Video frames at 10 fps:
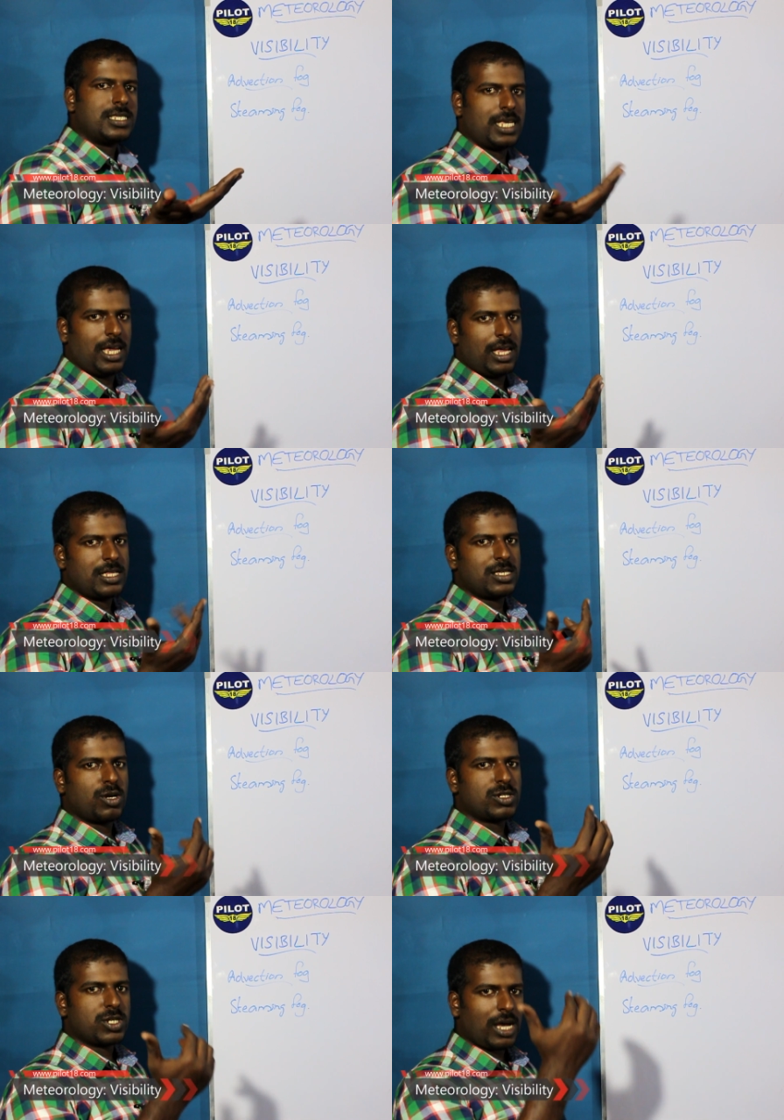sea this
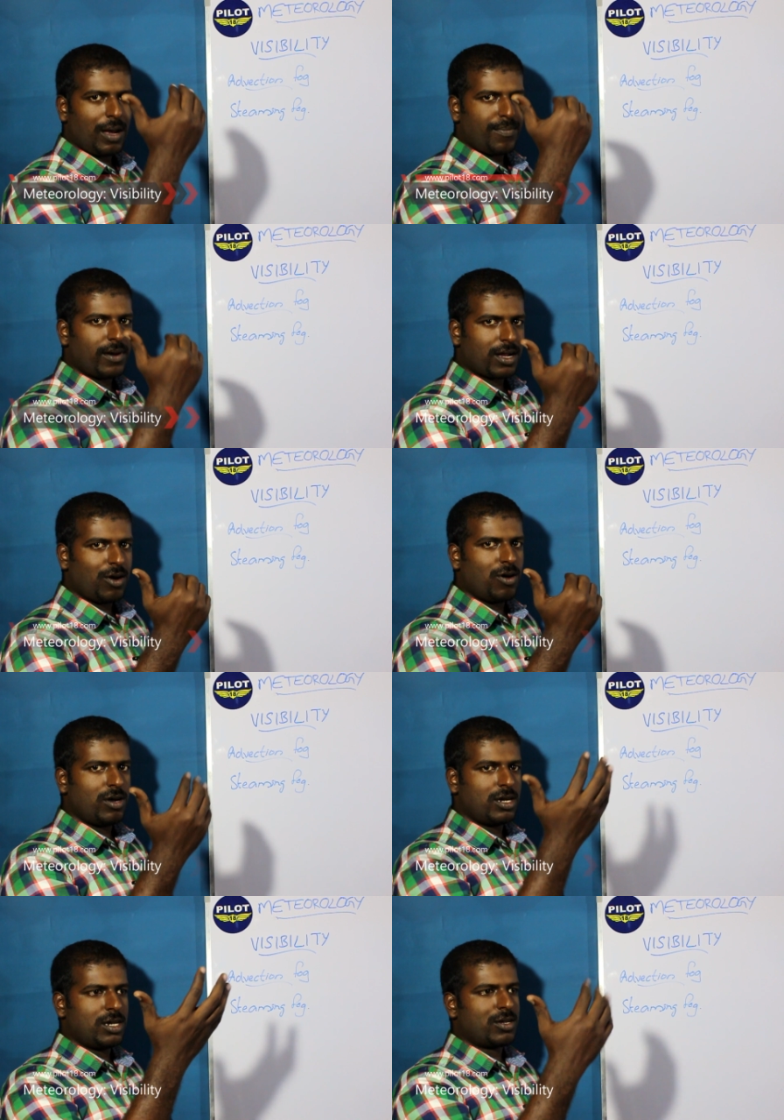also have, uh, uh,
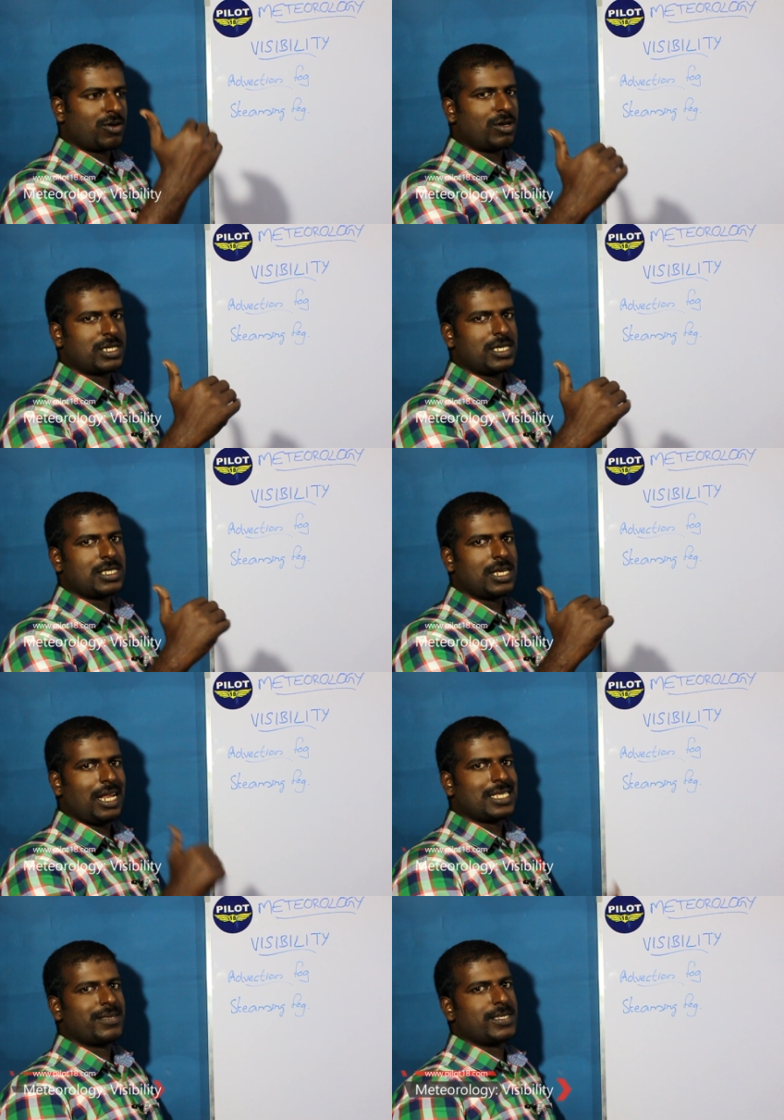uh, causes
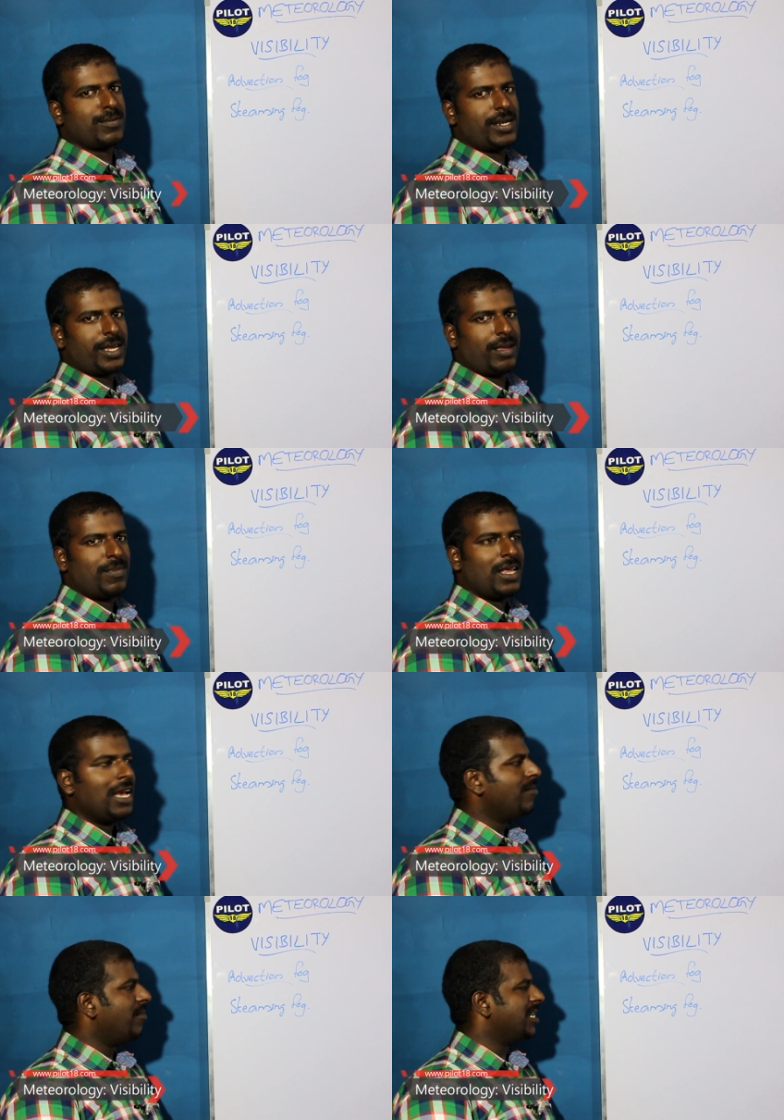less visibility
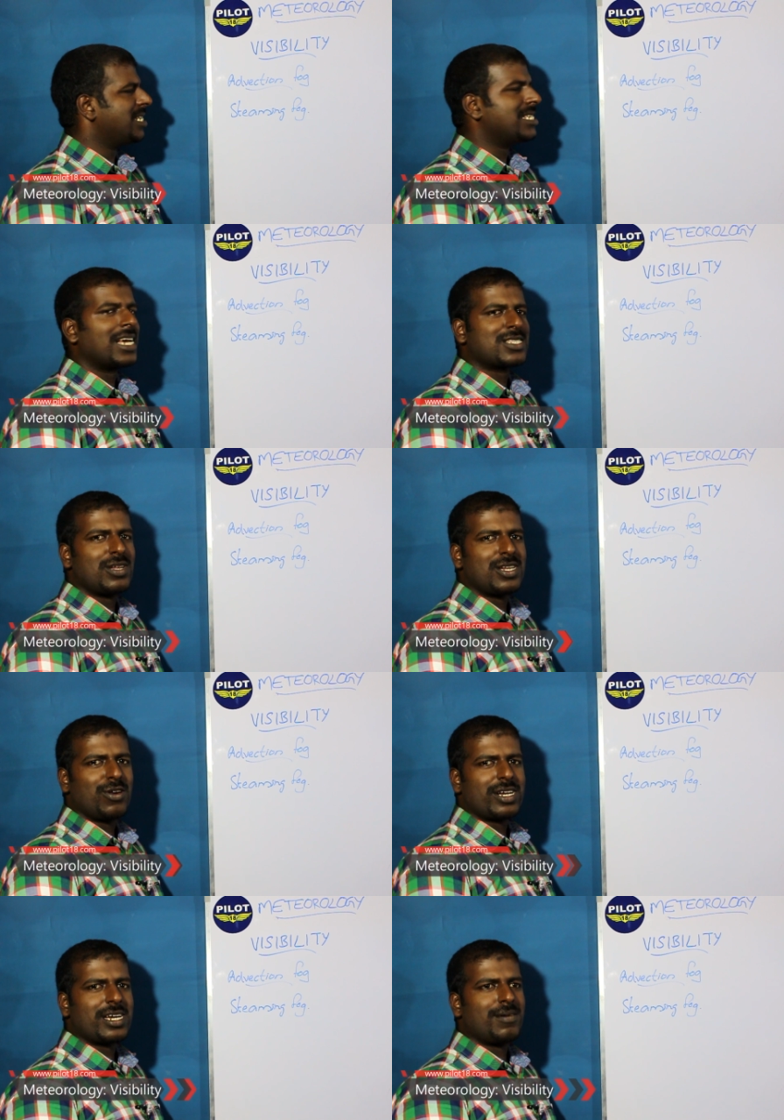but it is actually
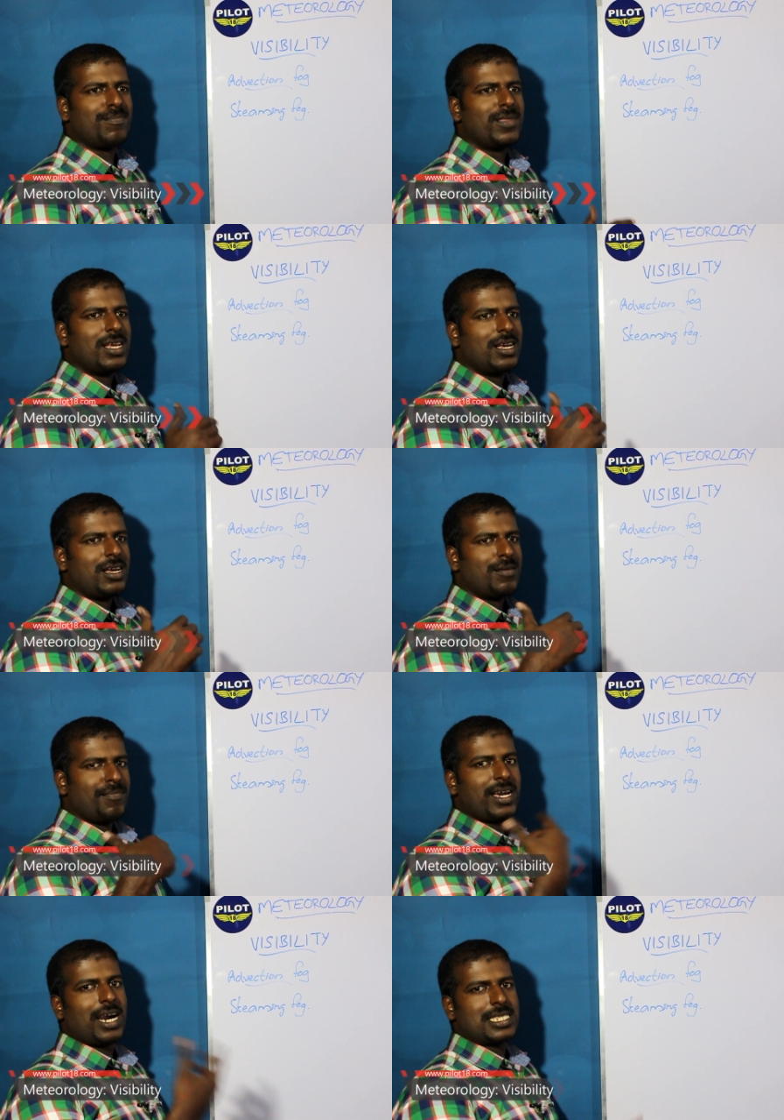not a
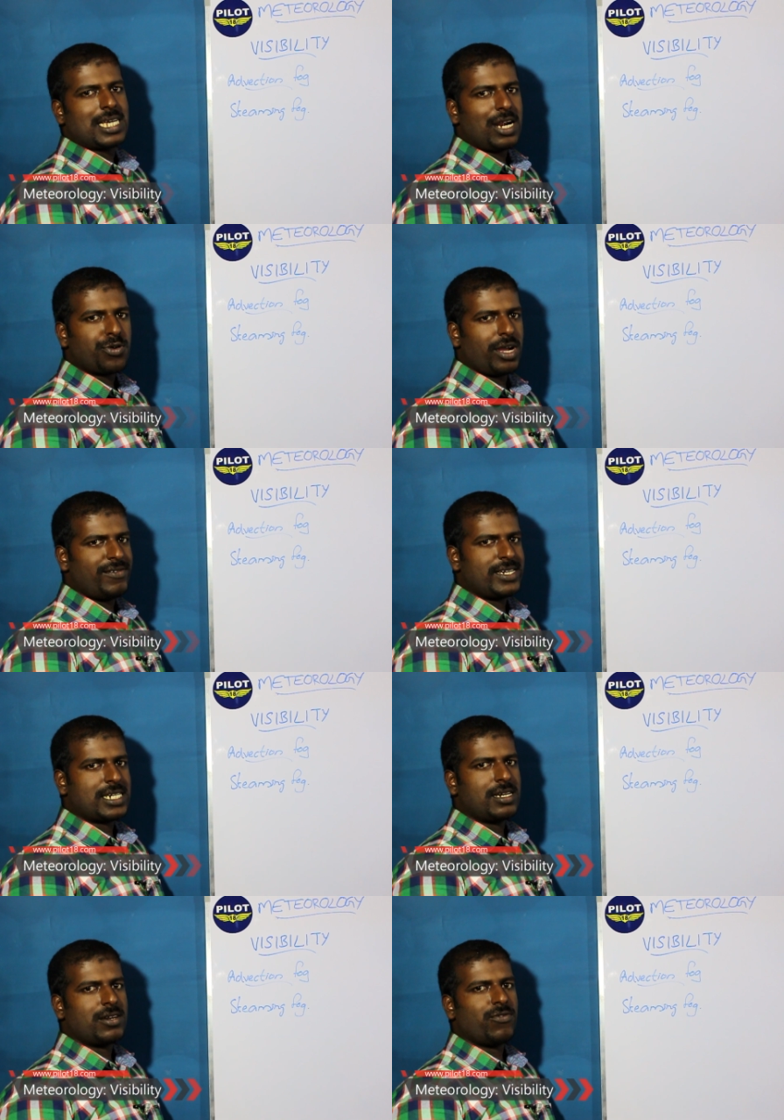big hazard to
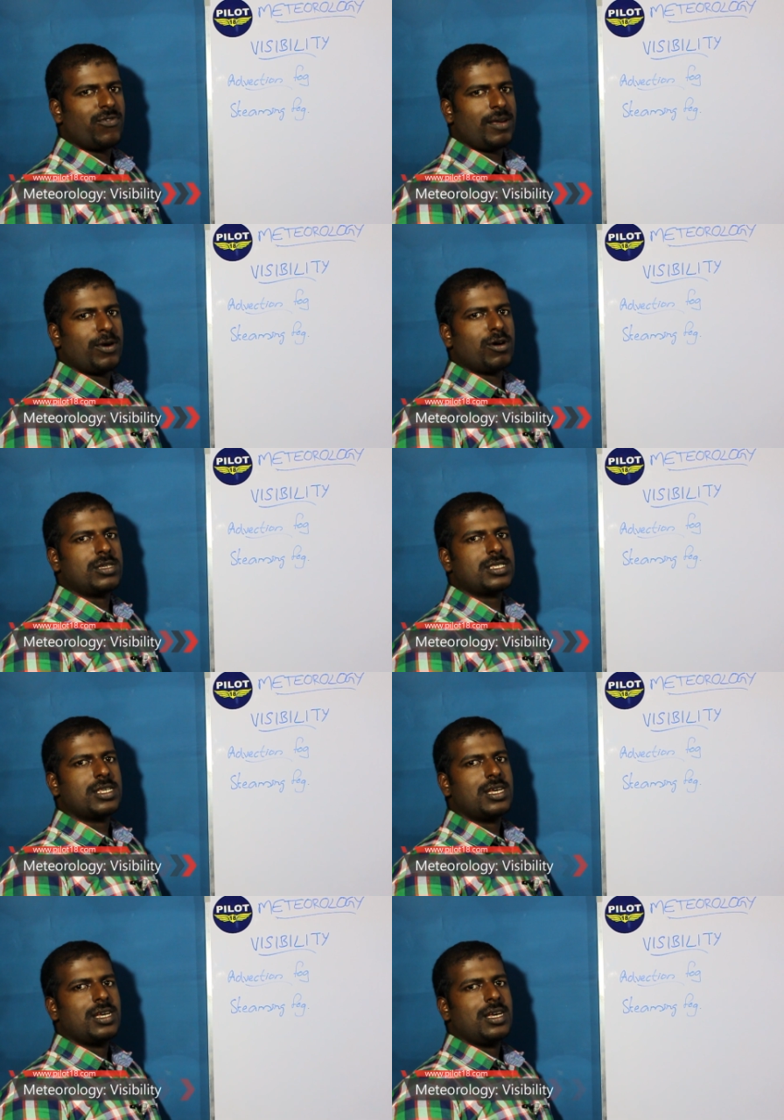aviation why because